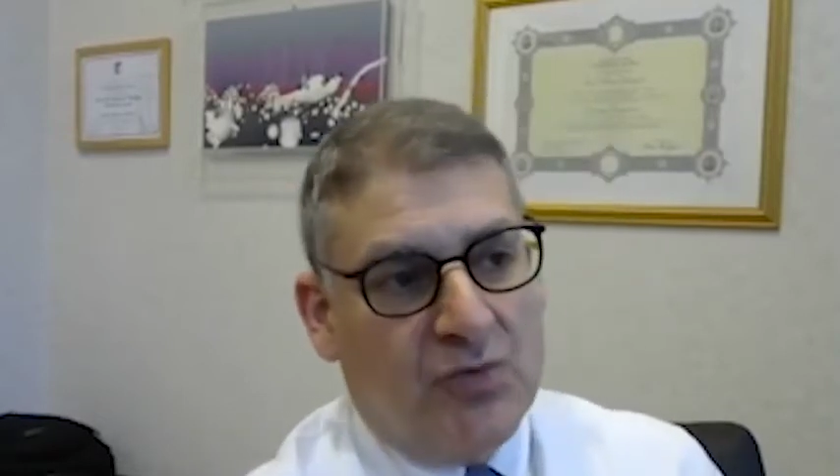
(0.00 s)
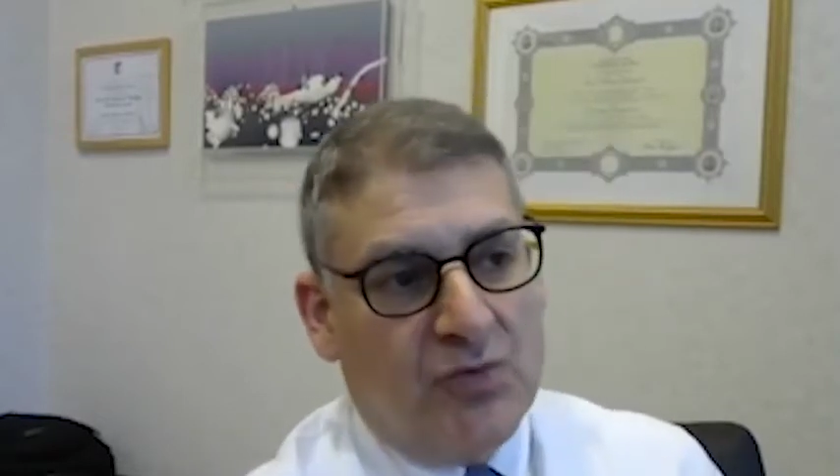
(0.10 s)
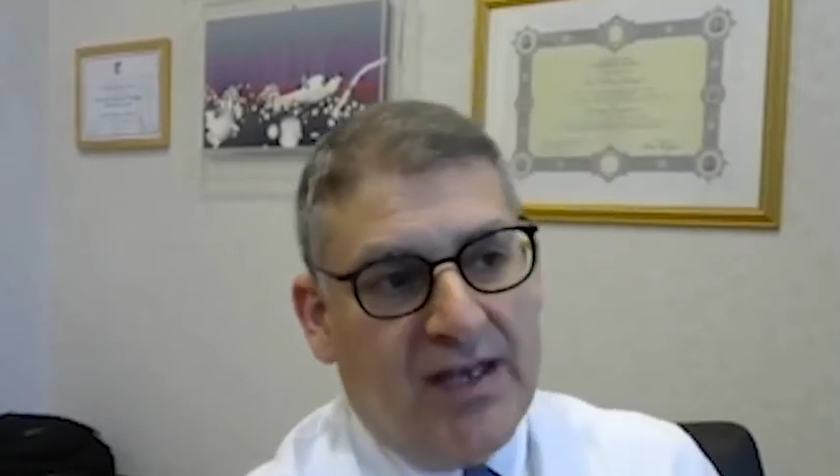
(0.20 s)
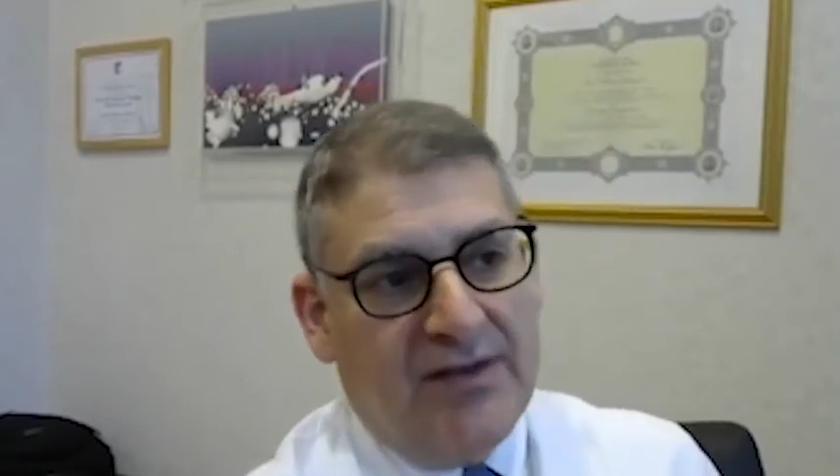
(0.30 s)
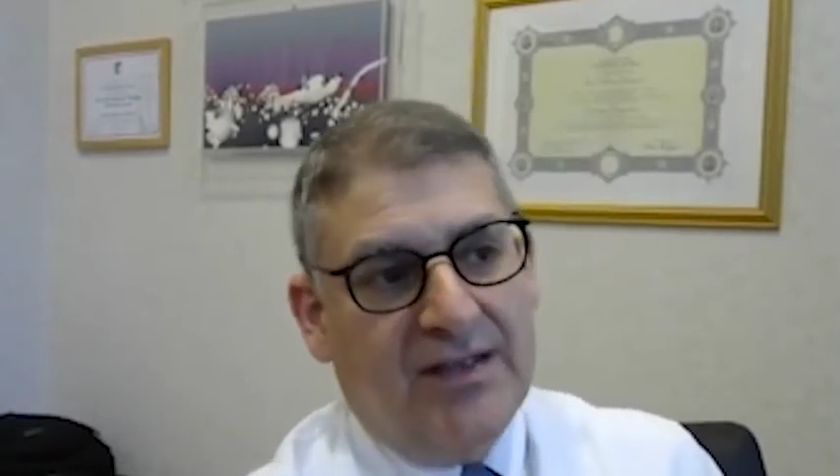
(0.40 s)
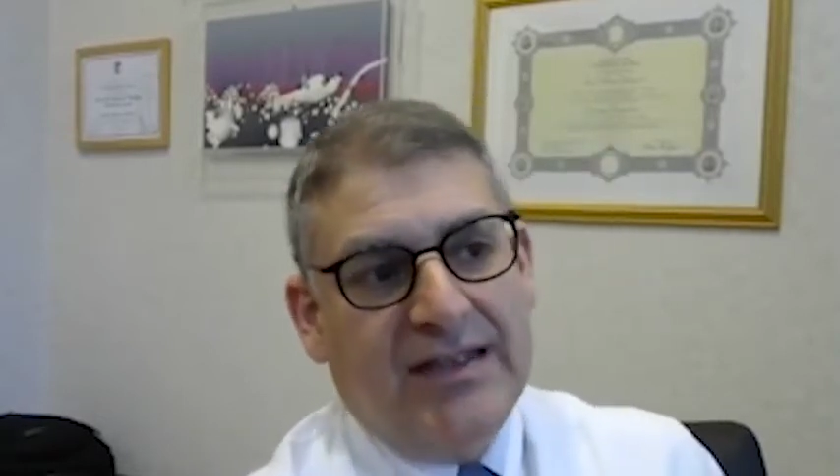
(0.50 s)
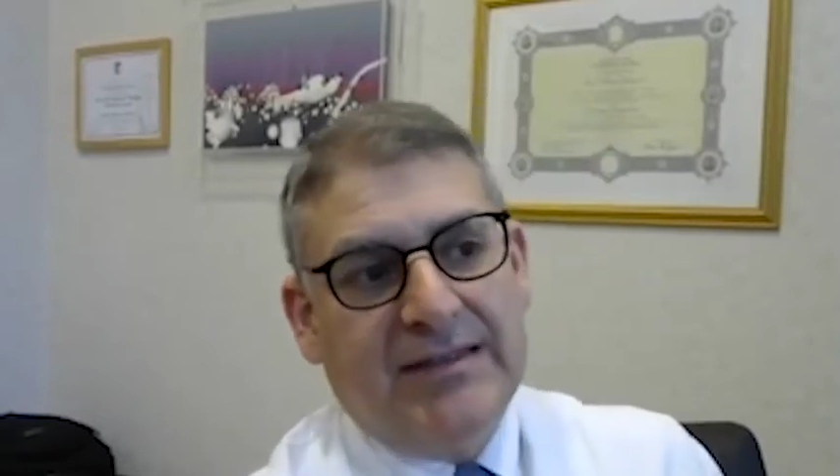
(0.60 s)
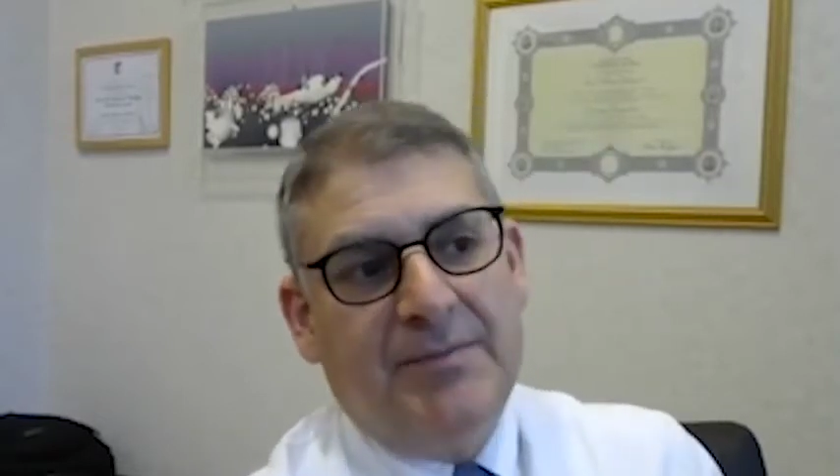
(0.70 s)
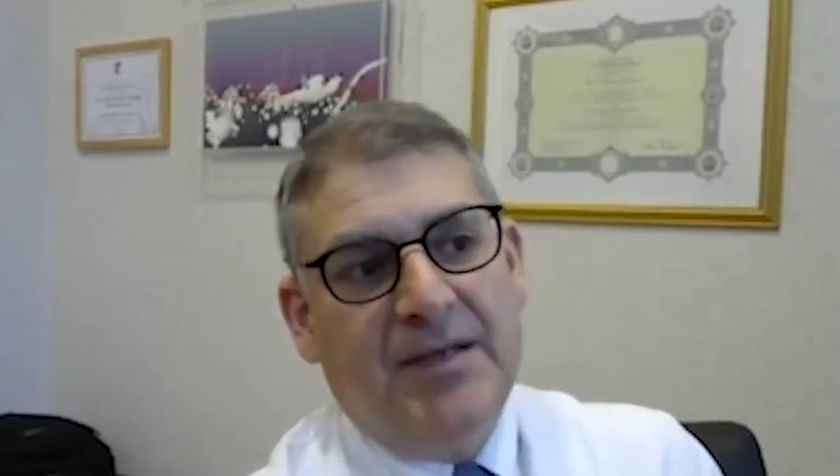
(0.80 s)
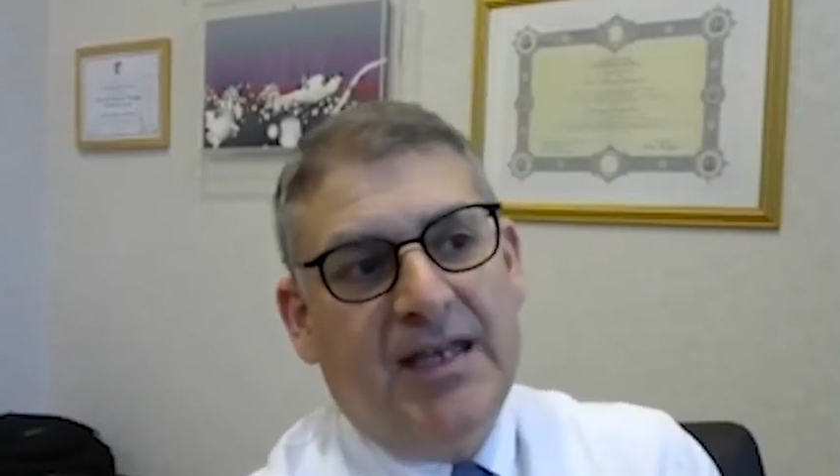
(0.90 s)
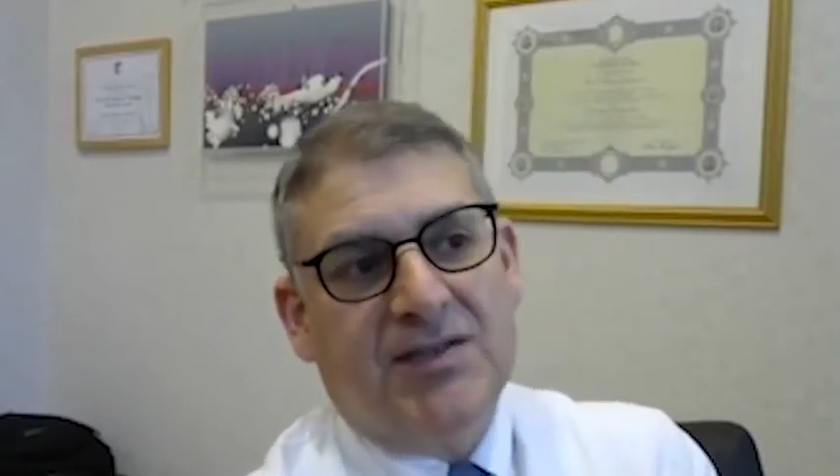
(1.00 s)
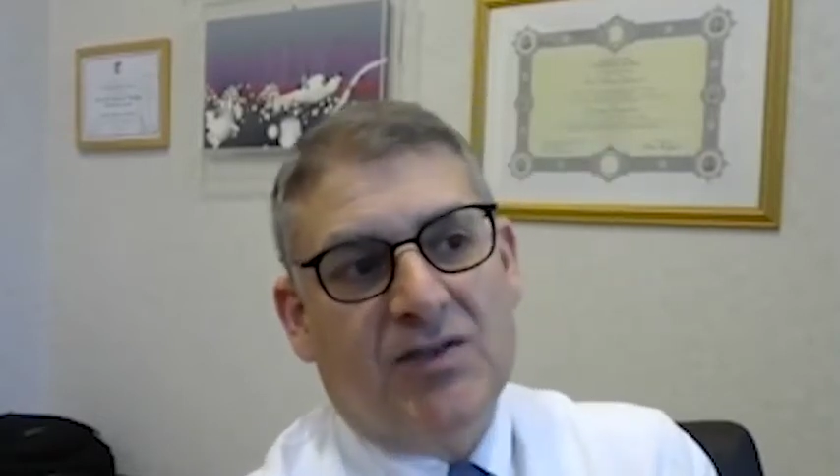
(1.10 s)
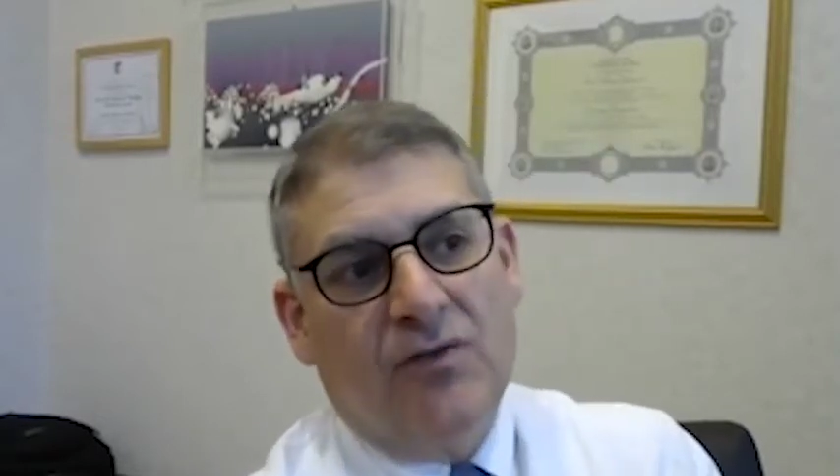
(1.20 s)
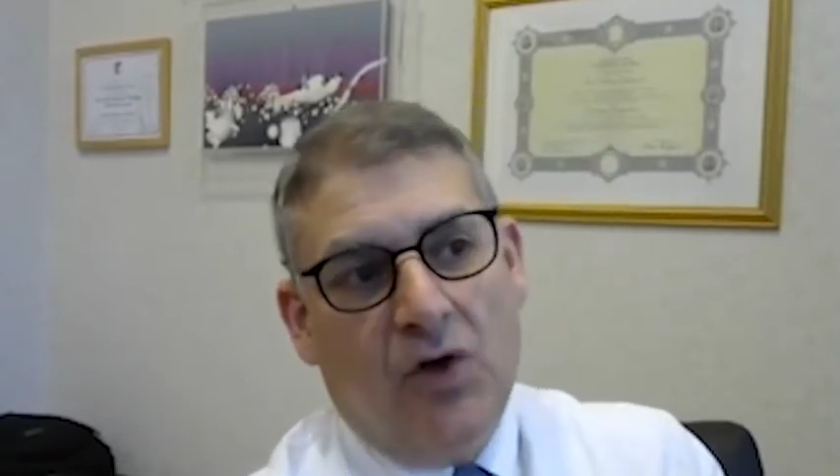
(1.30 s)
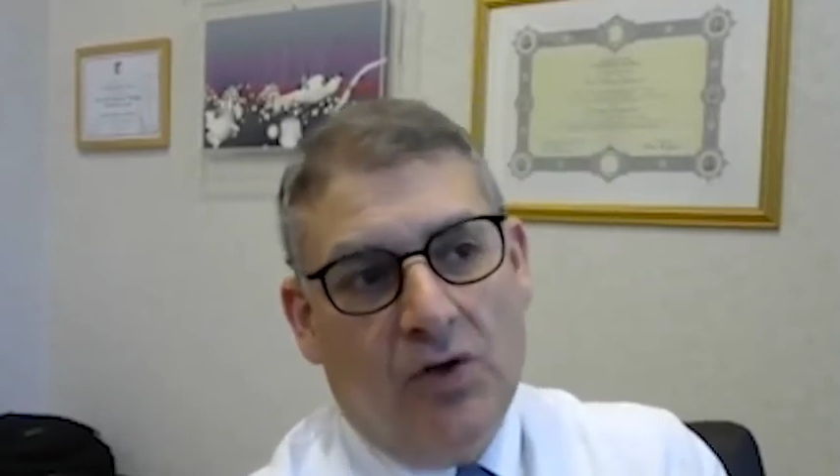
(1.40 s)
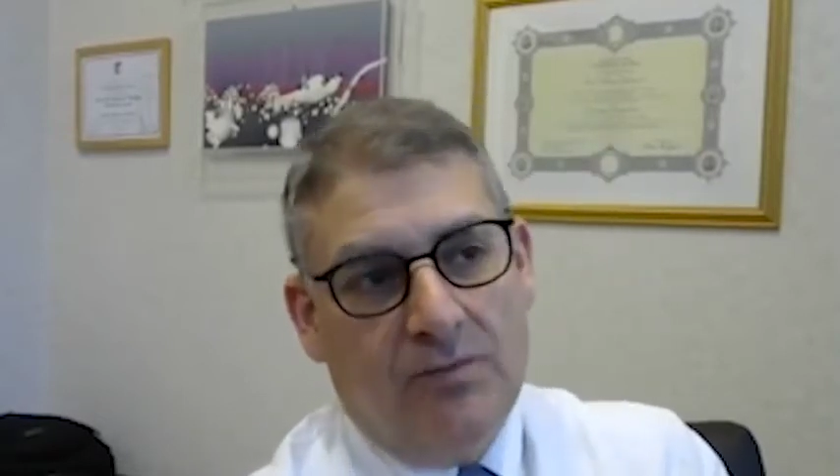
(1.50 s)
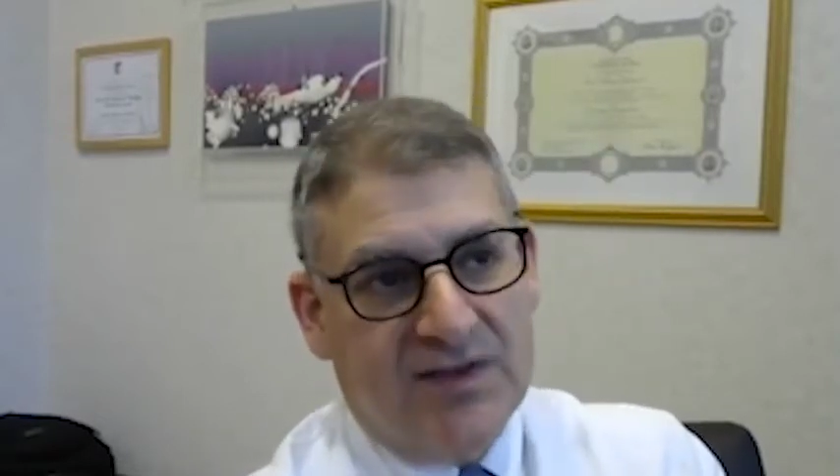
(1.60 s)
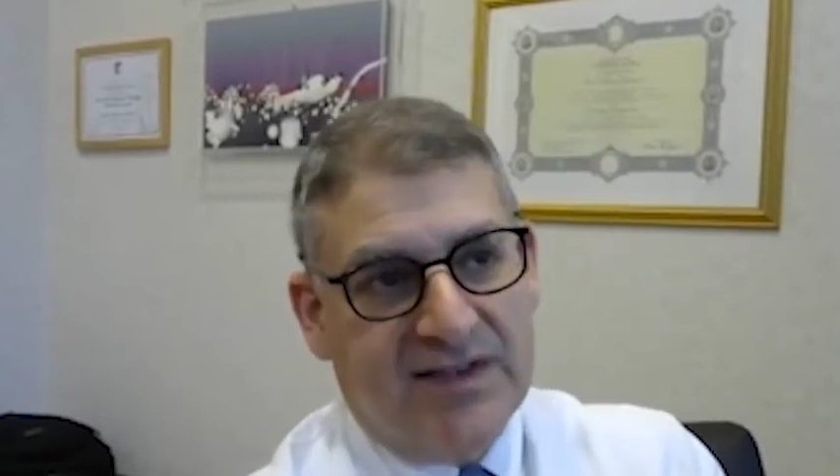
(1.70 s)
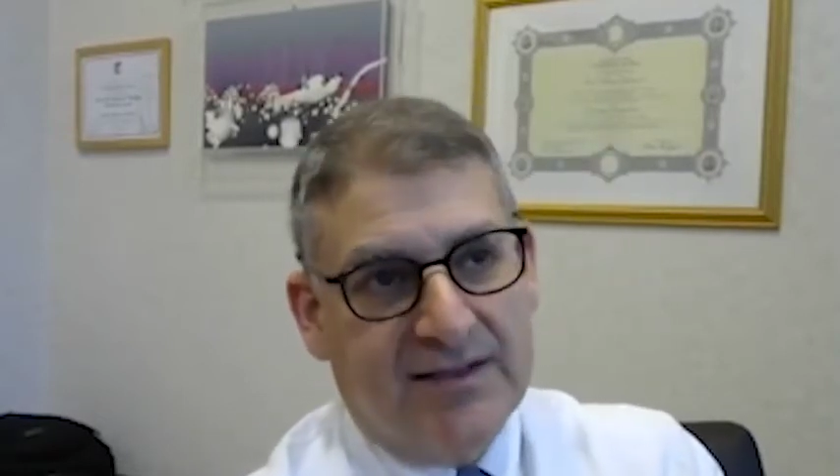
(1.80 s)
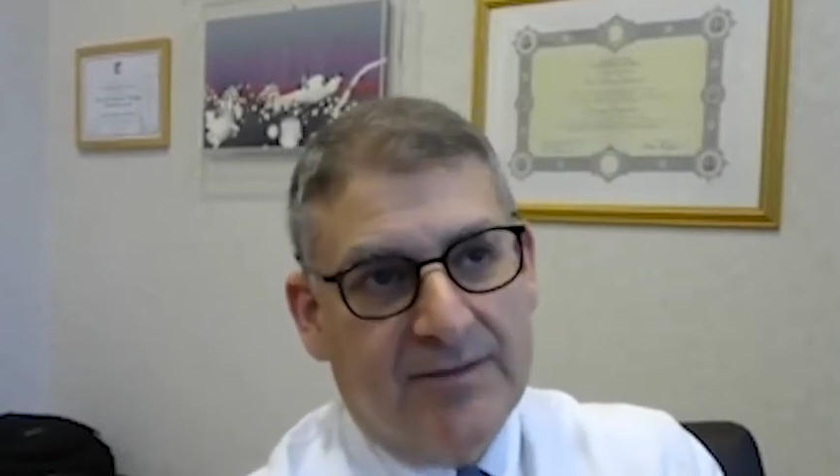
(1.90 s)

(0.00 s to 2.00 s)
we have a database of almost